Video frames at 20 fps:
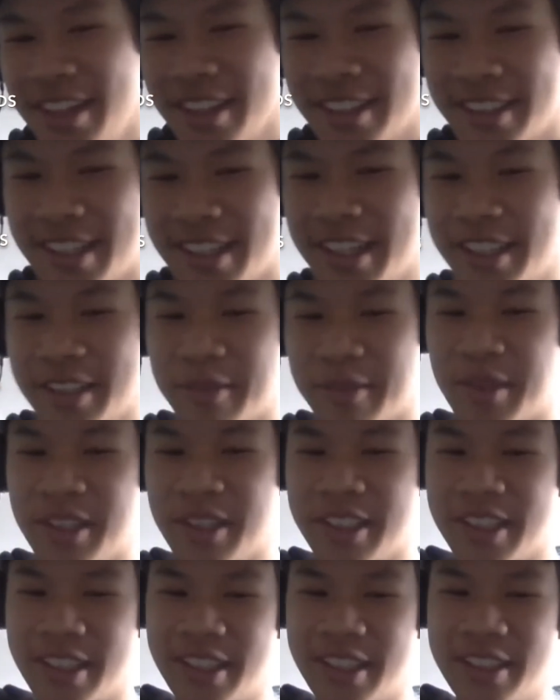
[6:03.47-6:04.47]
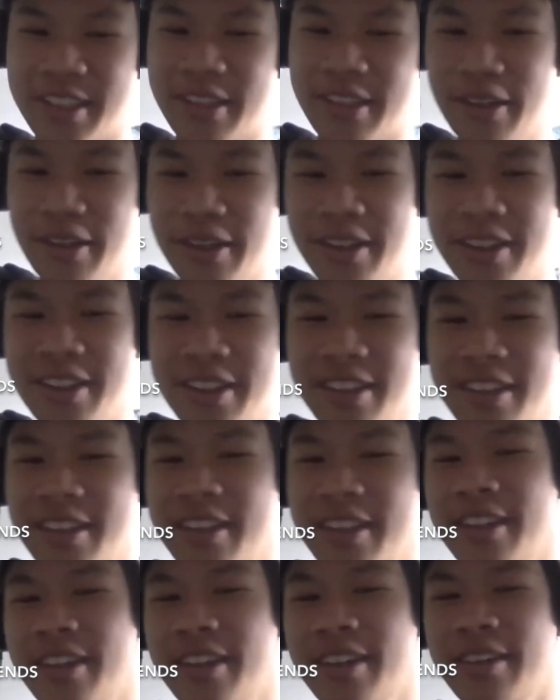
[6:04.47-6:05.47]
kicked a brilliant goal.
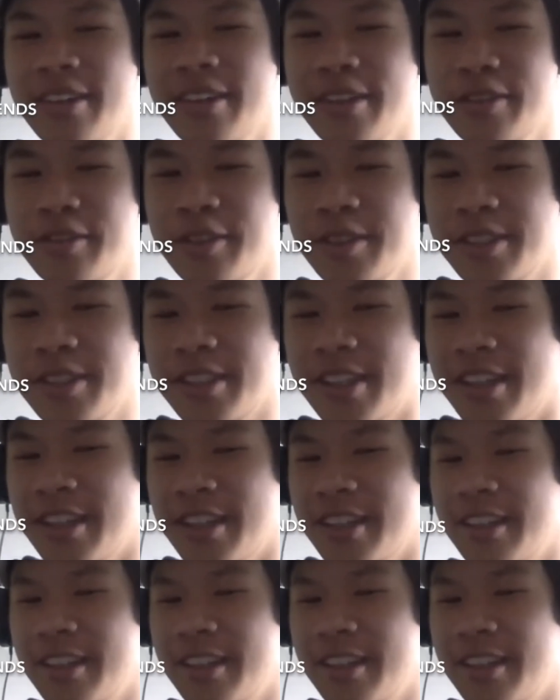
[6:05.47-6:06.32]
What are your thoughts on that?